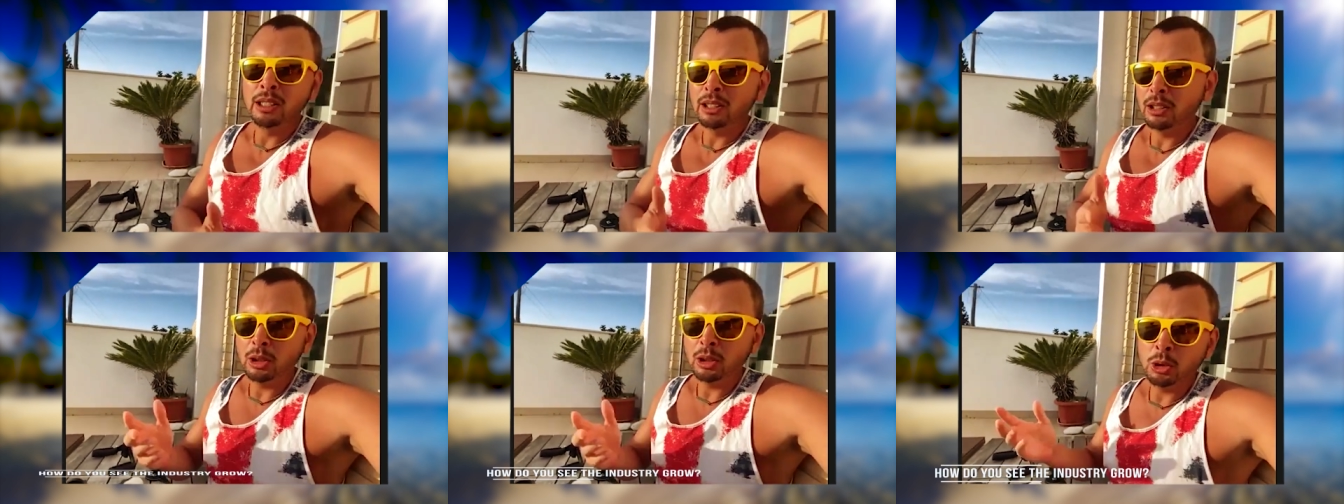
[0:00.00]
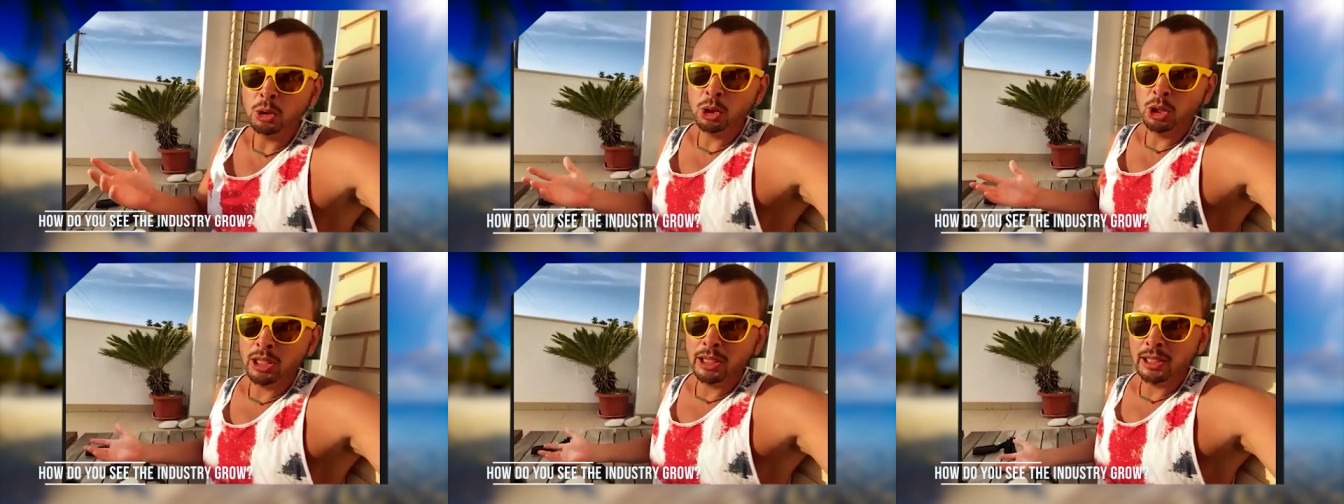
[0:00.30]
Not
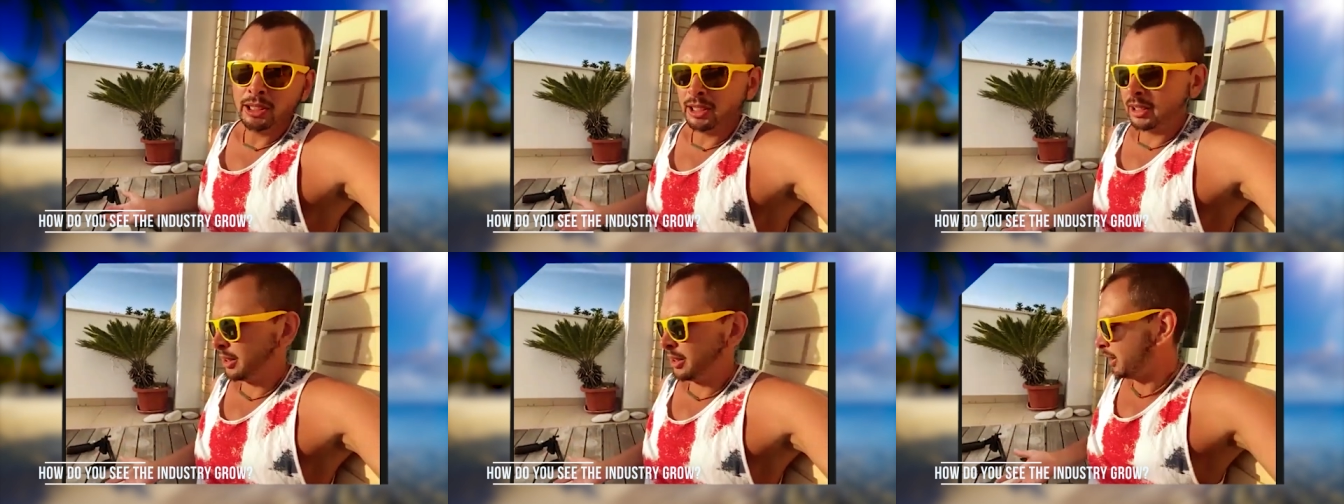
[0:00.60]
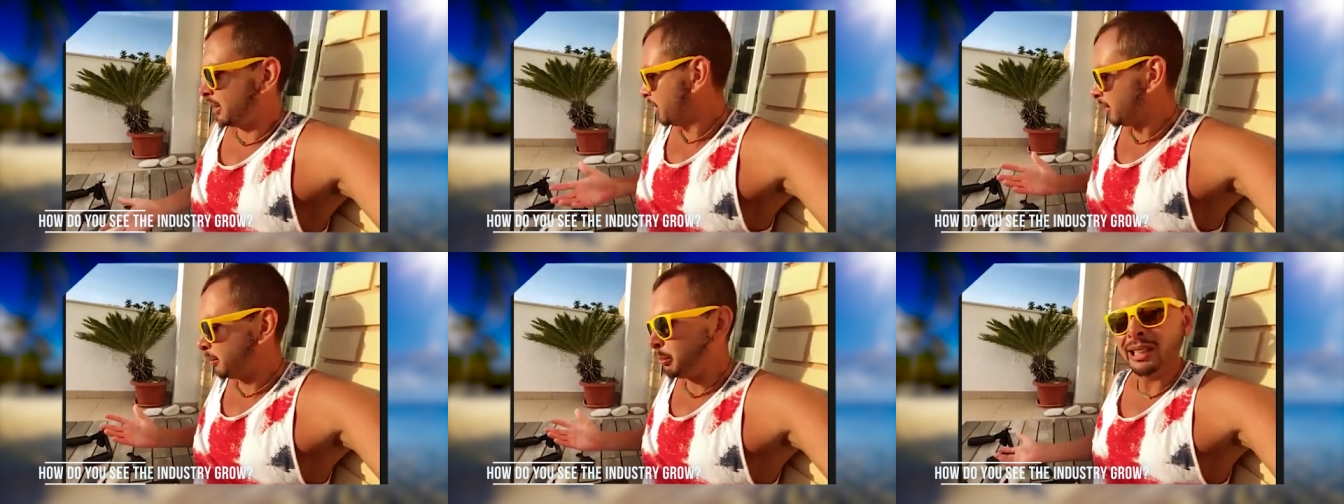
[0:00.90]
just
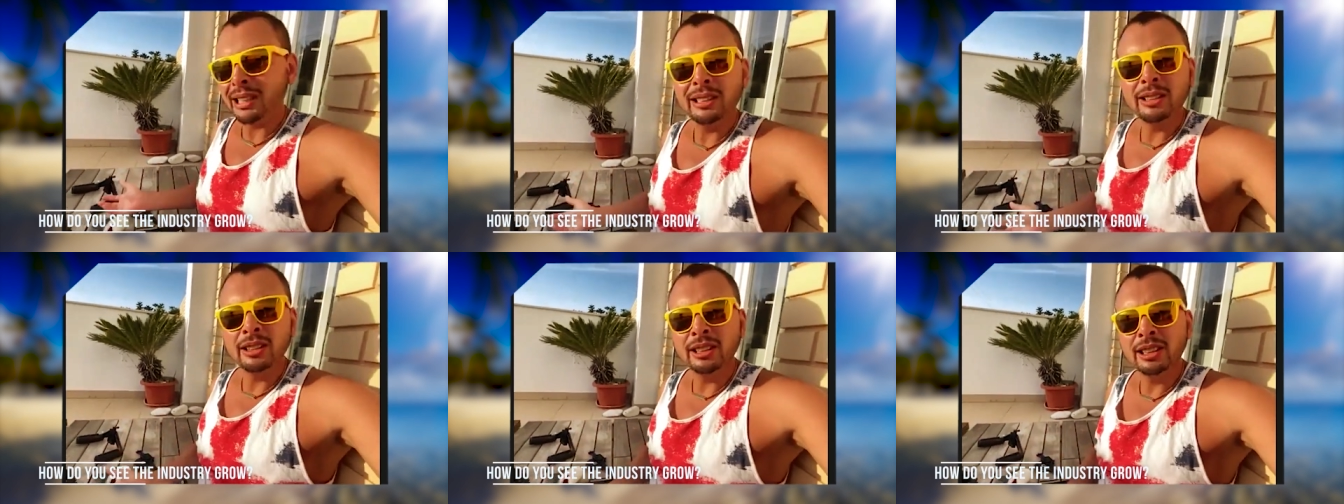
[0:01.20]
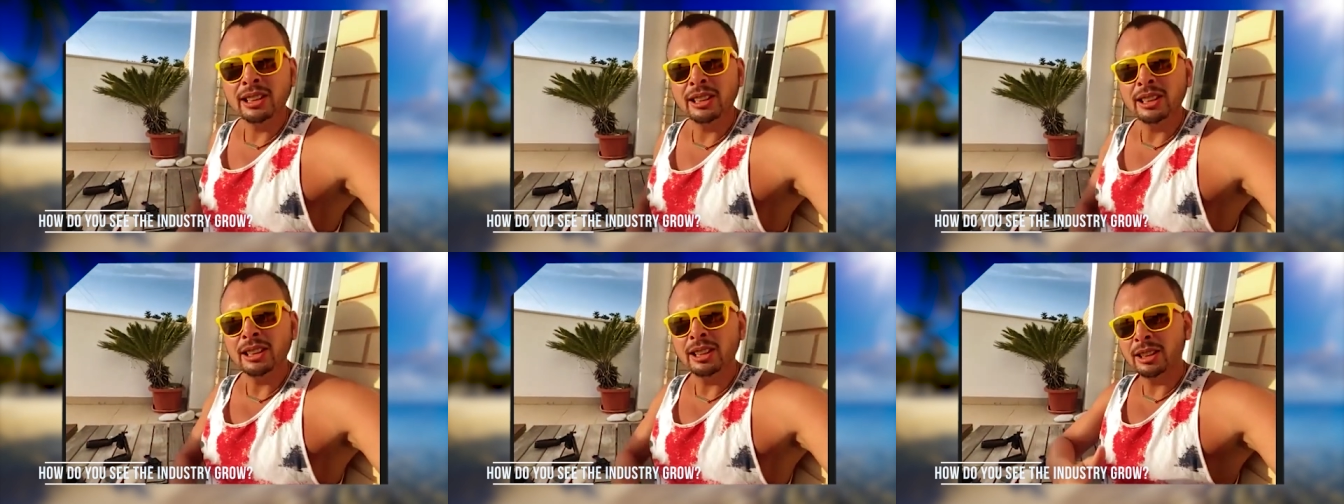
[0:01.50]
paddle
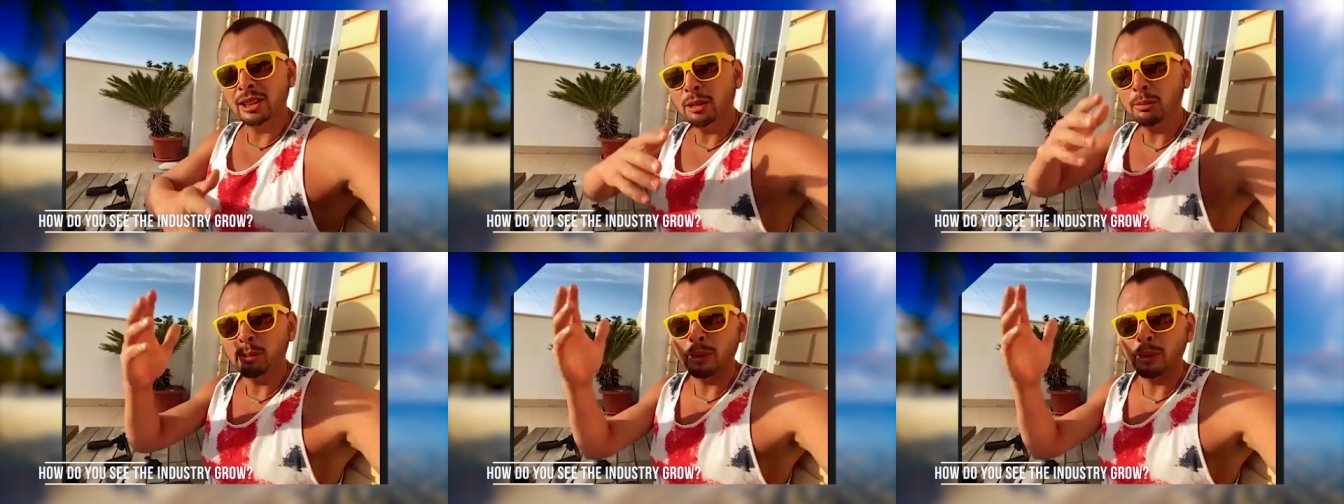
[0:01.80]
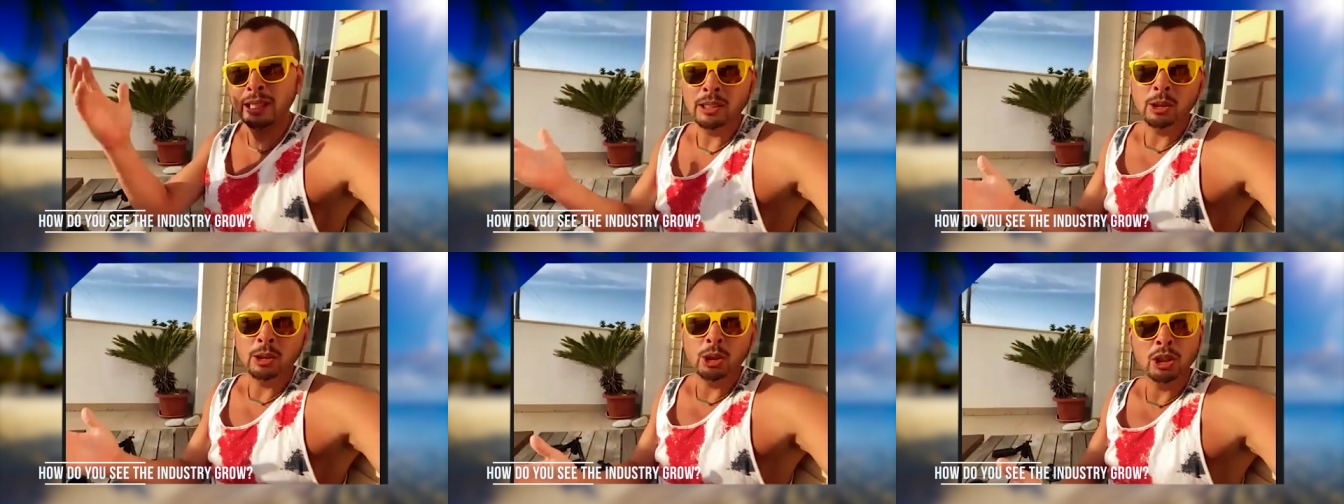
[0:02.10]
assistant,
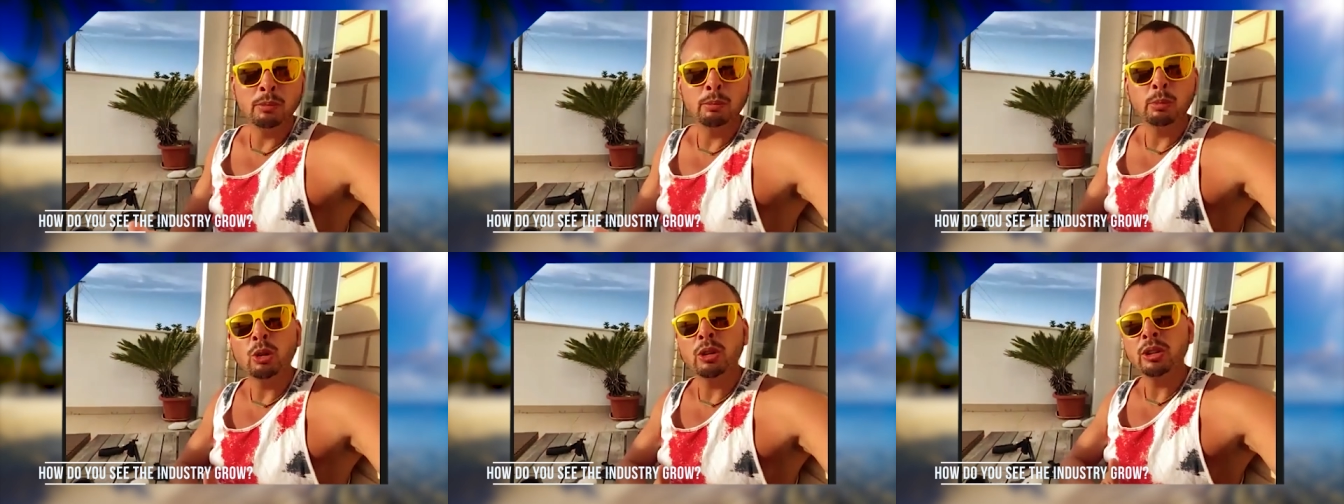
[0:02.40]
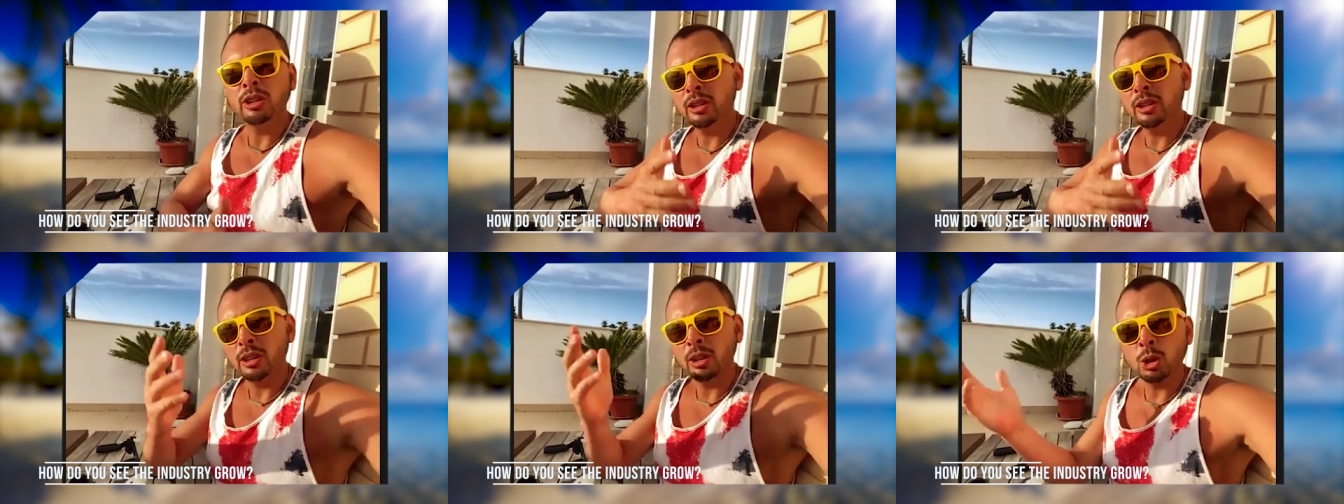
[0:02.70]
but
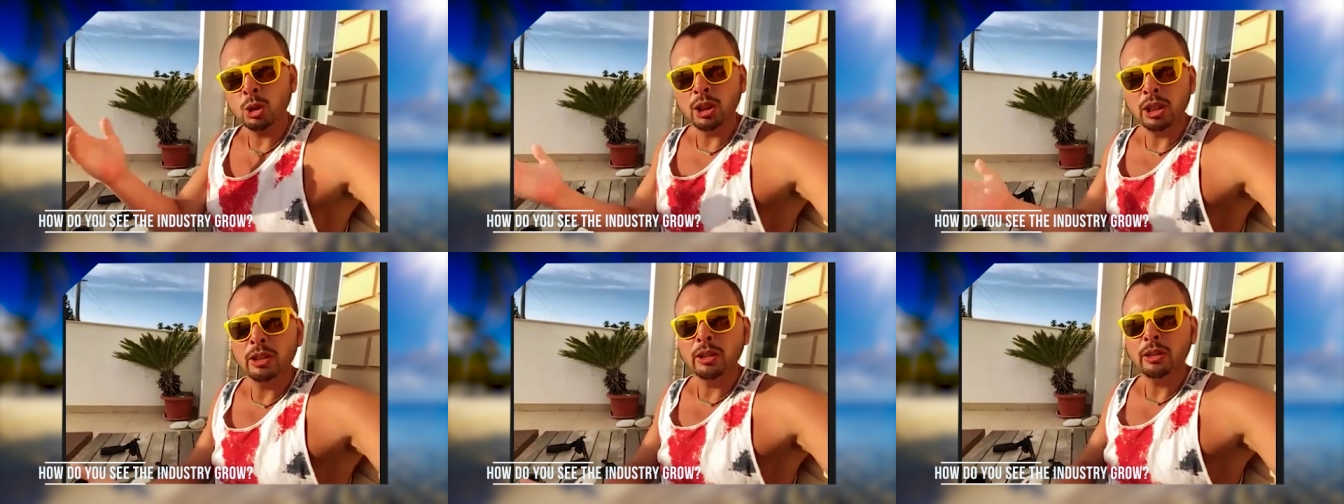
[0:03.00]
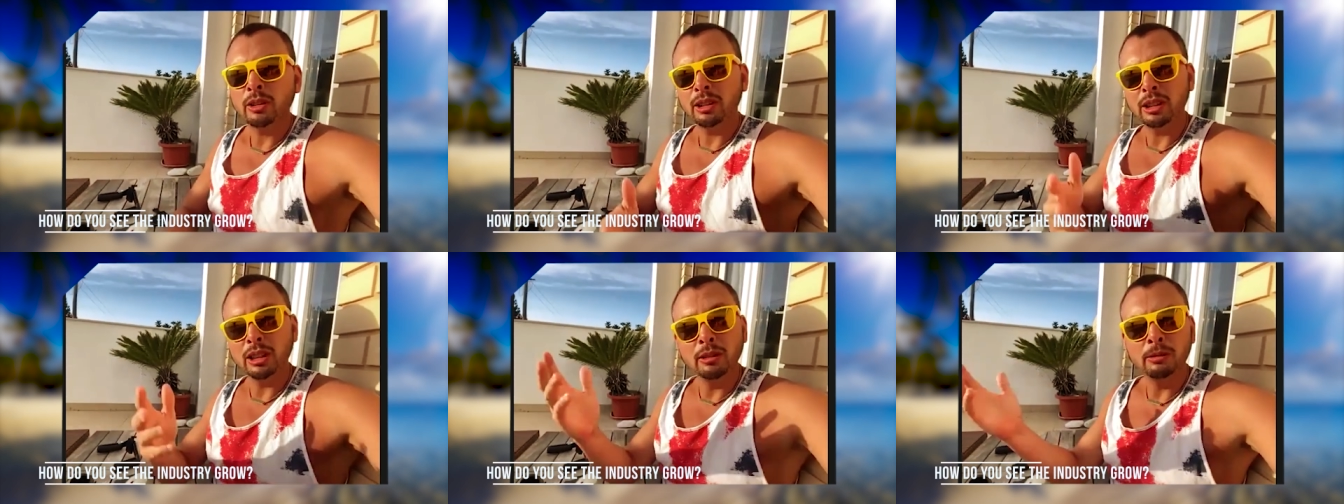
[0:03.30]
jetboarding in
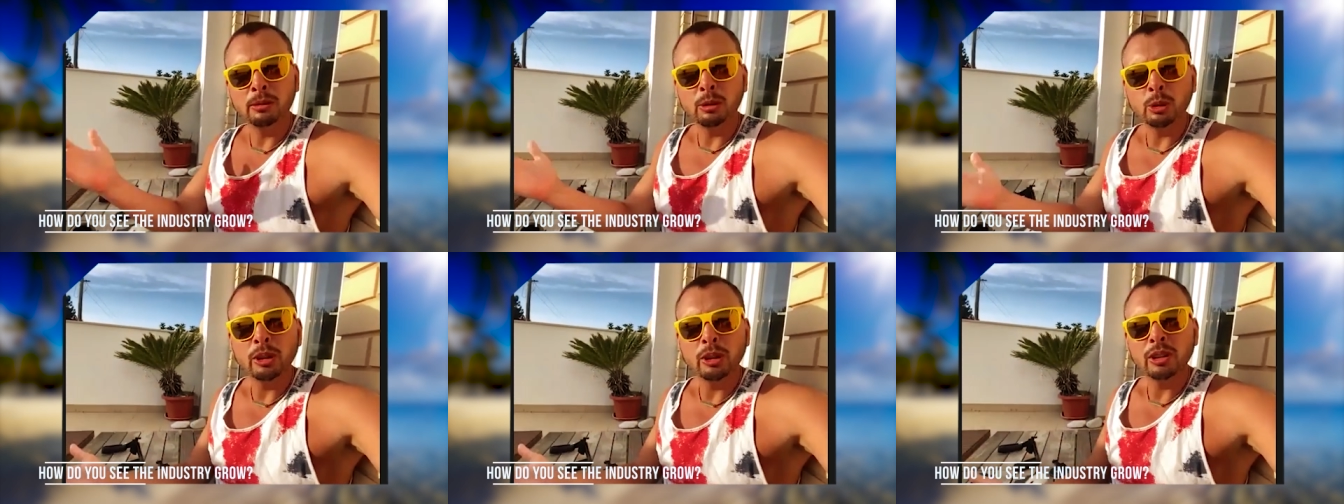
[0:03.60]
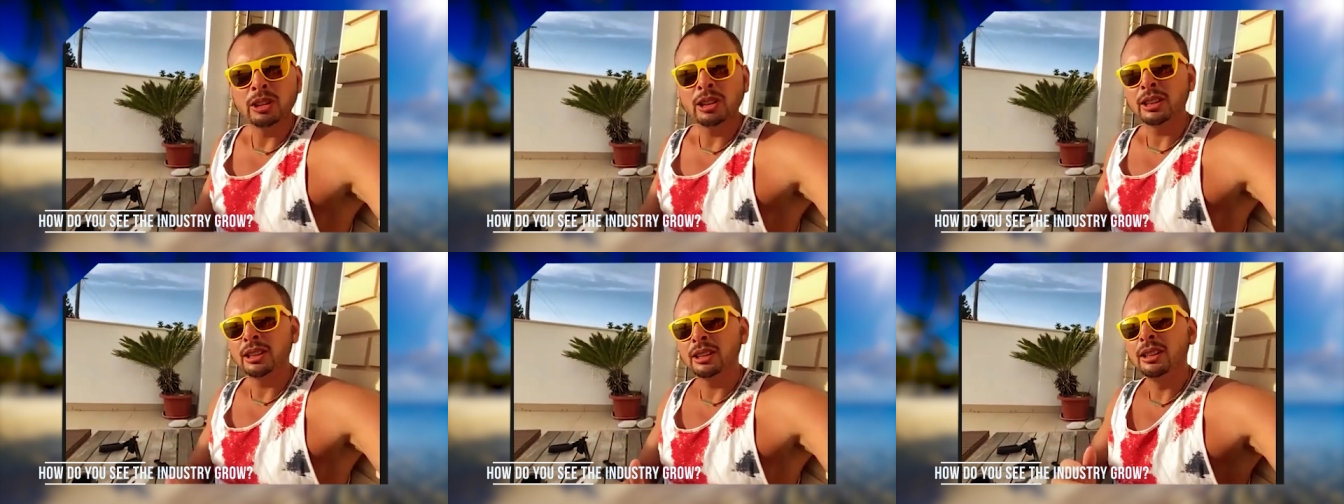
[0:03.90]
general, e-foils.